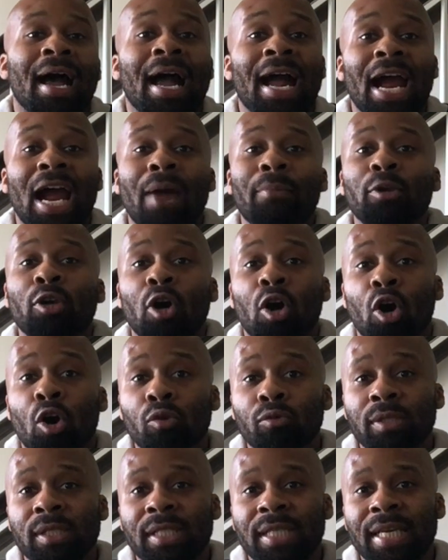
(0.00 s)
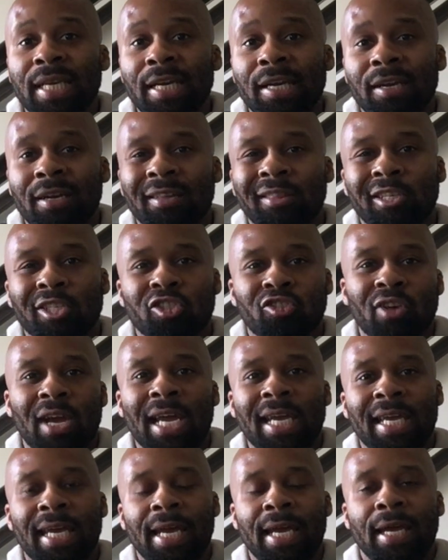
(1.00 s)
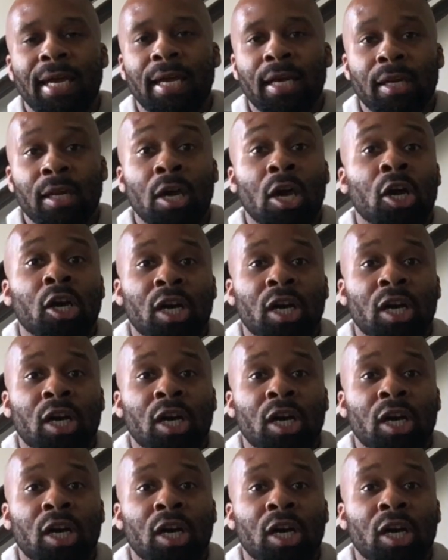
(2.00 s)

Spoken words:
I'm your host here, the track head,